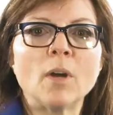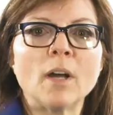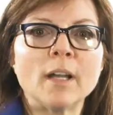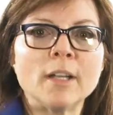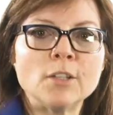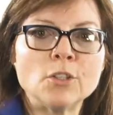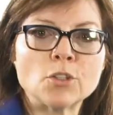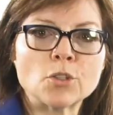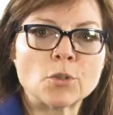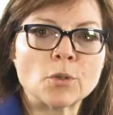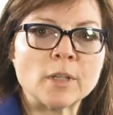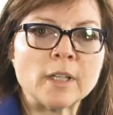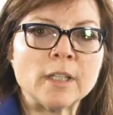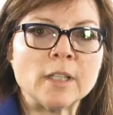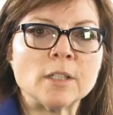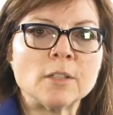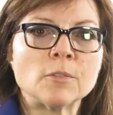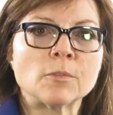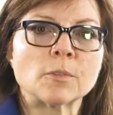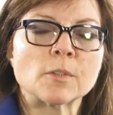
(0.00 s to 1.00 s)

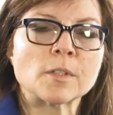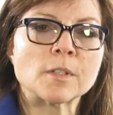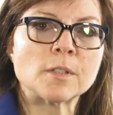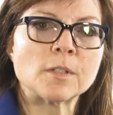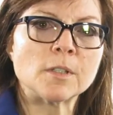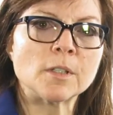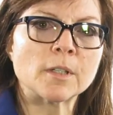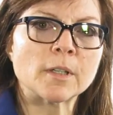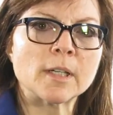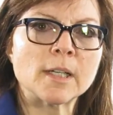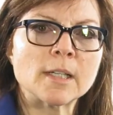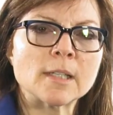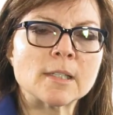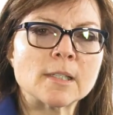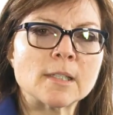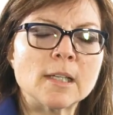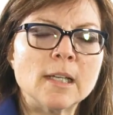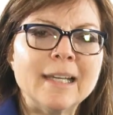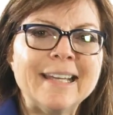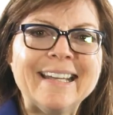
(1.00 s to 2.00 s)
untreated for serious